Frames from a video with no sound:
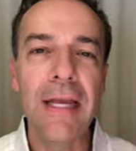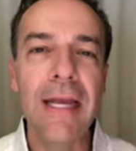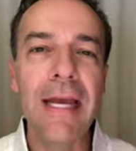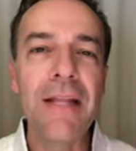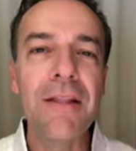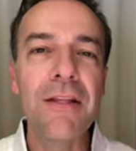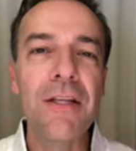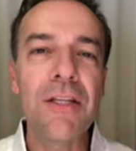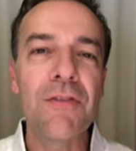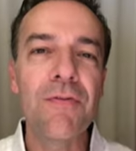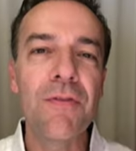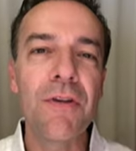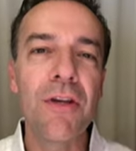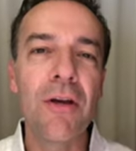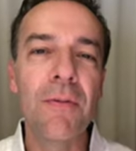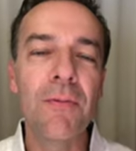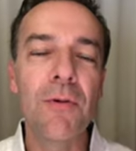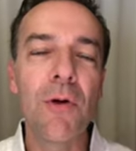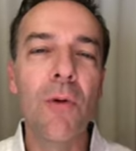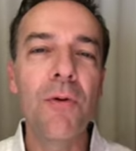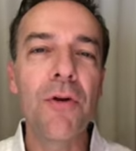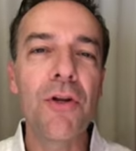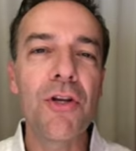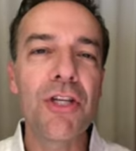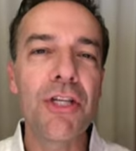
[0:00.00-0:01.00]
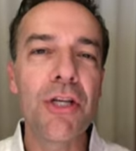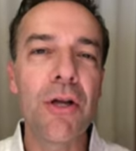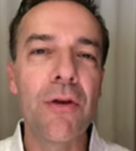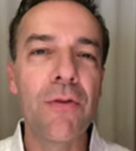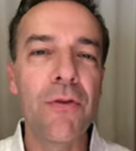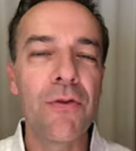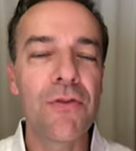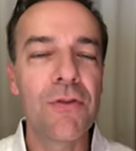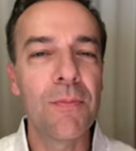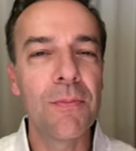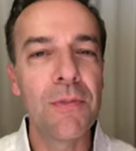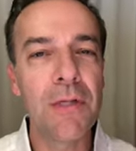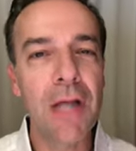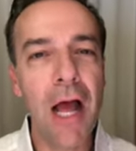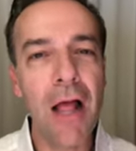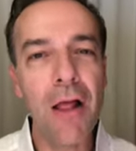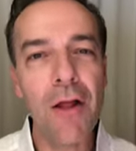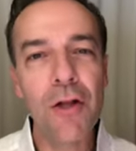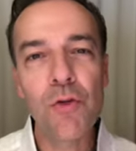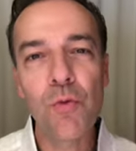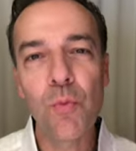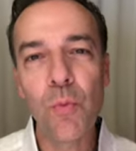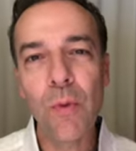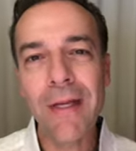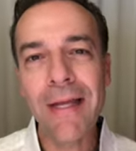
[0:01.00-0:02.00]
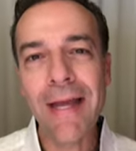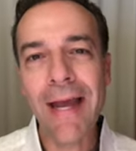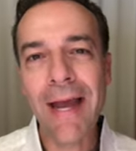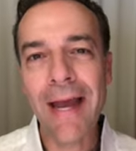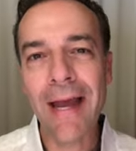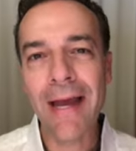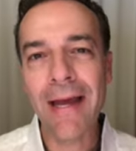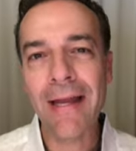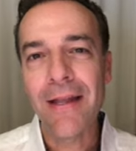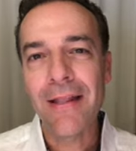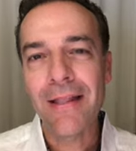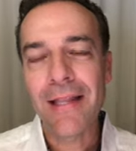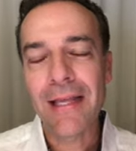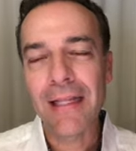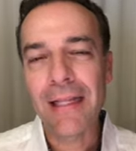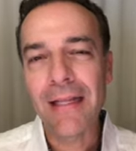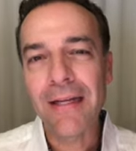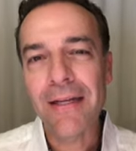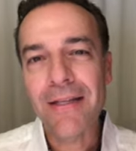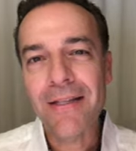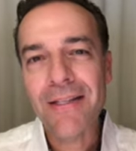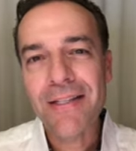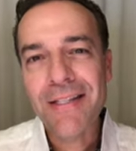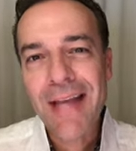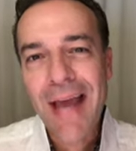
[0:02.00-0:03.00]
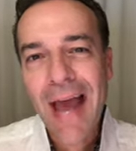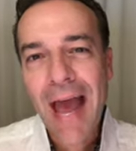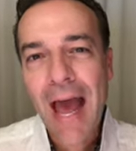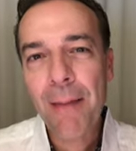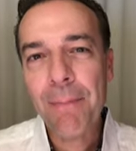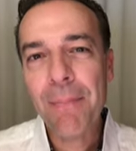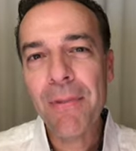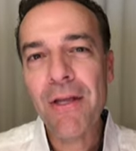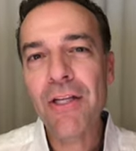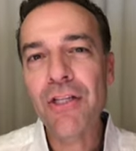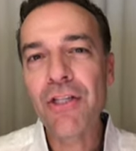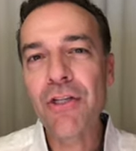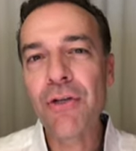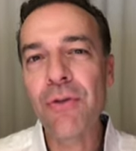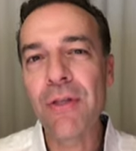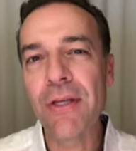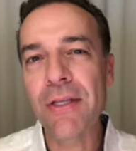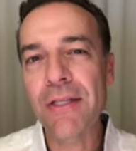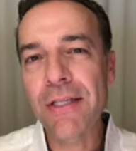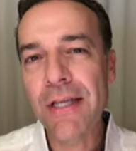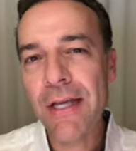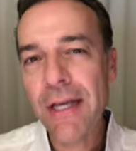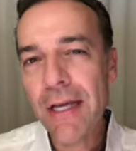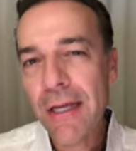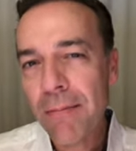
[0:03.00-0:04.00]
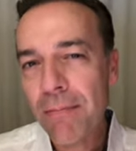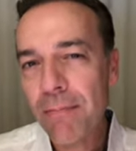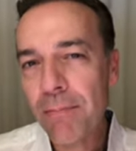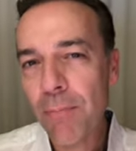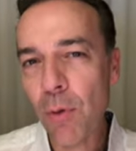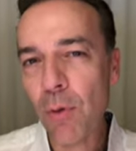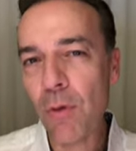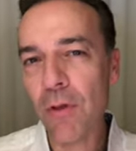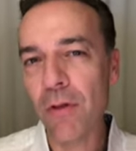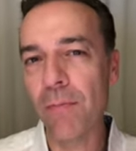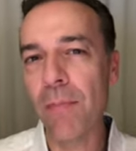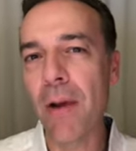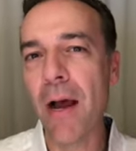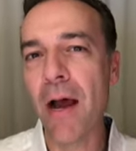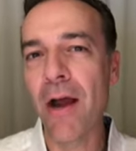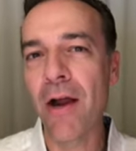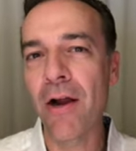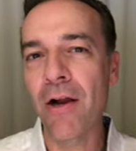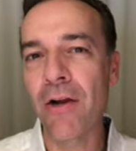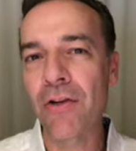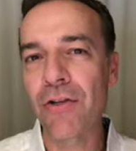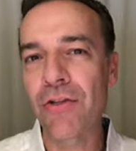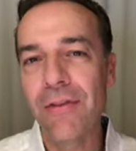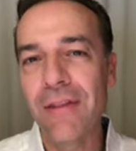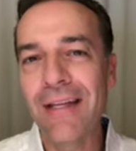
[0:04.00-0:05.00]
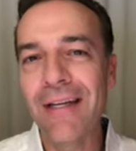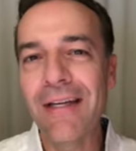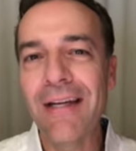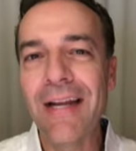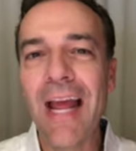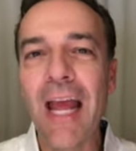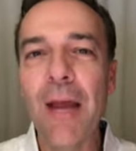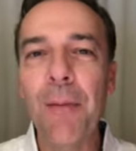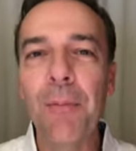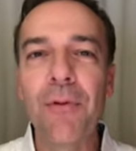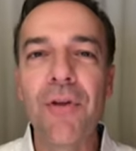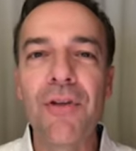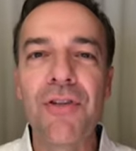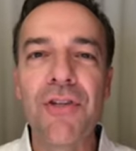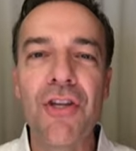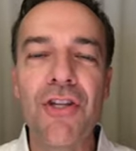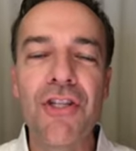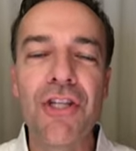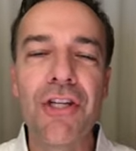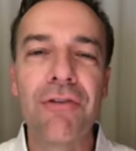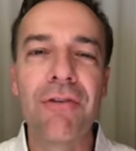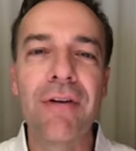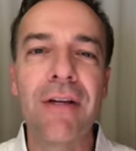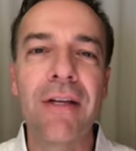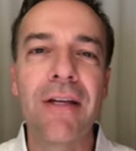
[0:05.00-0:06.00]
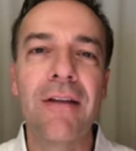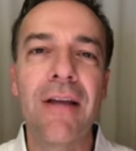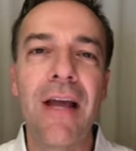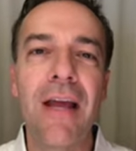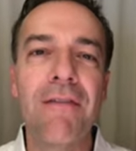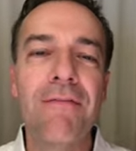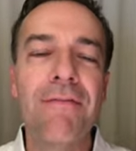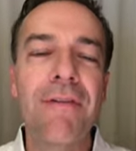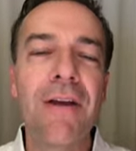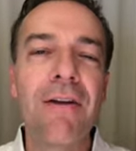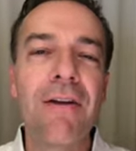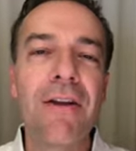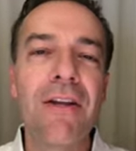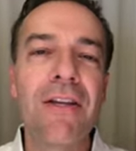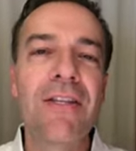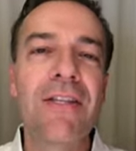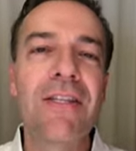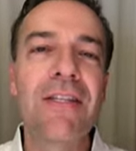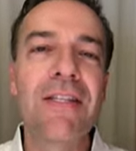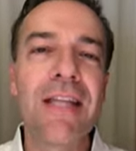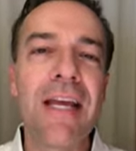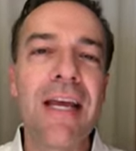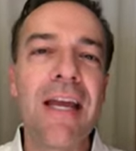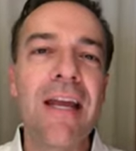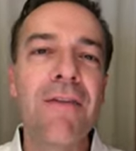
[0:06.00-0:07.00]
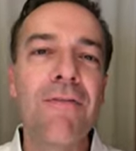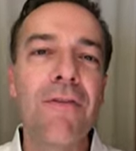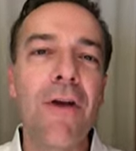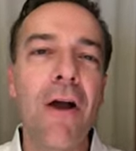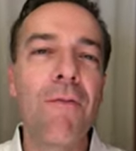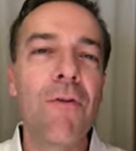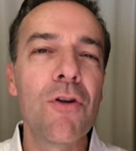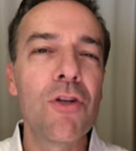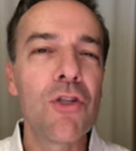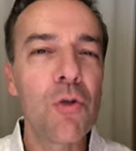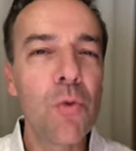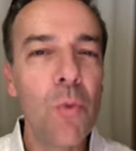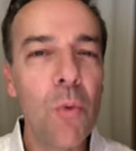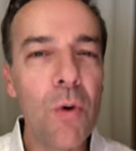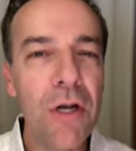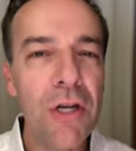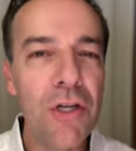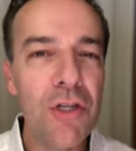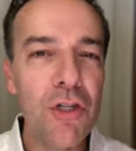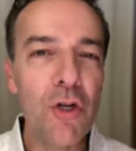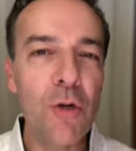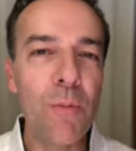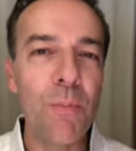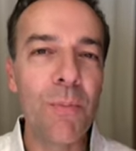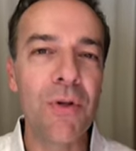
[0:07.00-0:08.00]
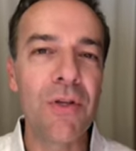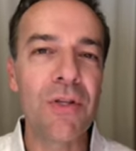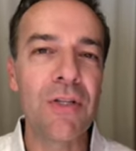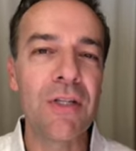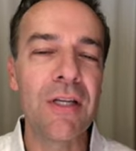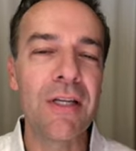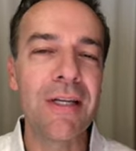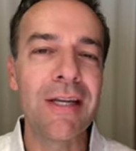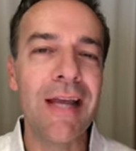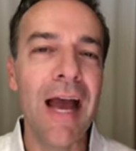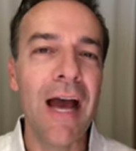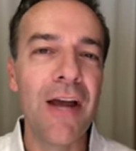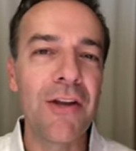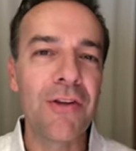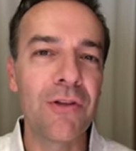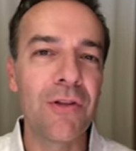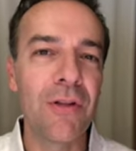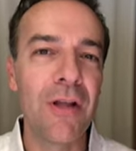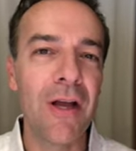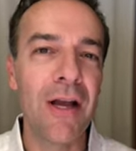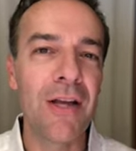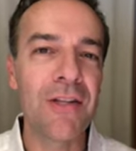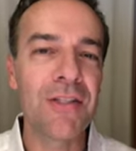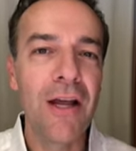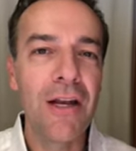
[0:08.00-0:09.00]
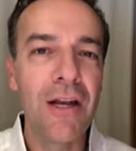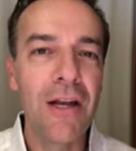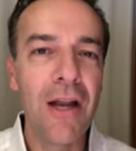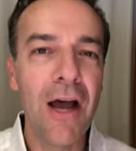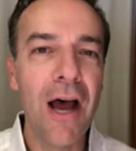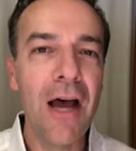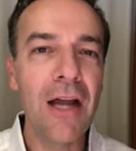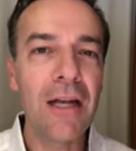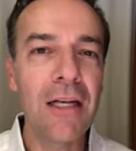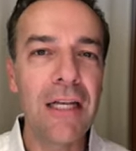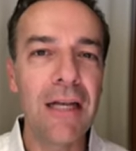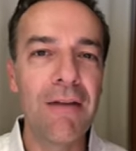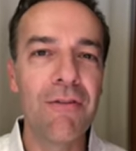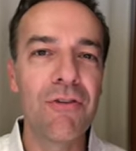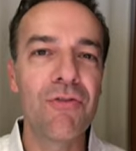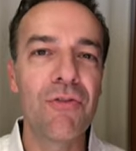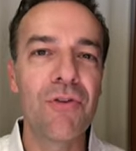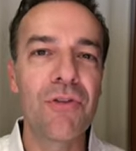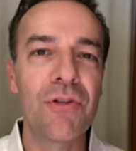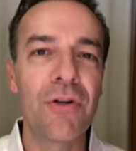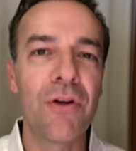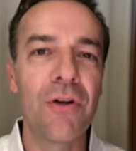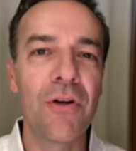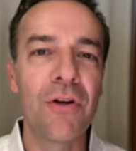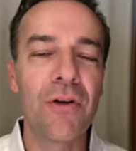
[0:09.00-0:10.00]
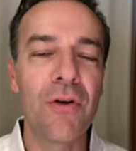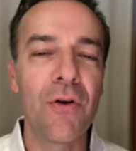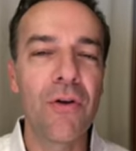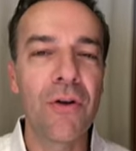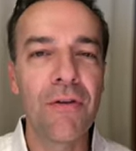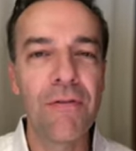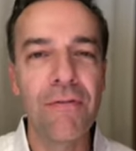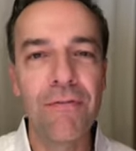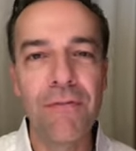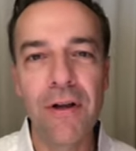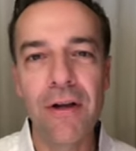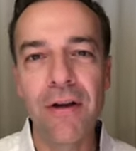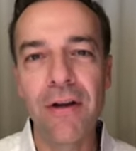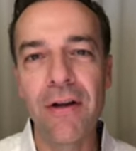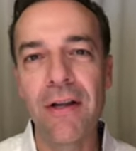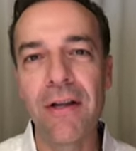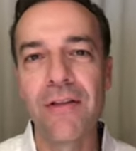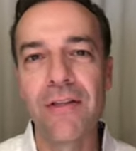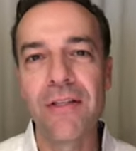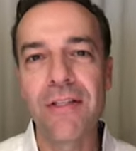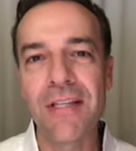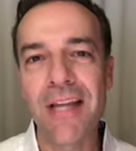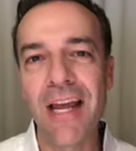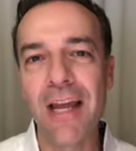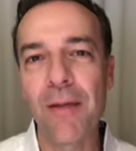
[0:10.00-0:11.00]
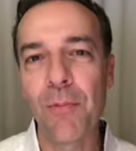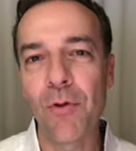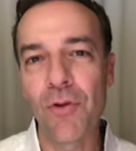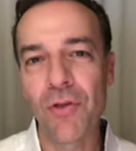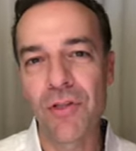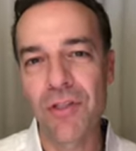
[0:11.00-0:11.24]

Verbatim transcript: In this video, I'm going to share with you some knowledge we had that let us tap into this hidden pool of buyers that enable us to generate a very safe, over 22% annualized non-leverage return on a very stable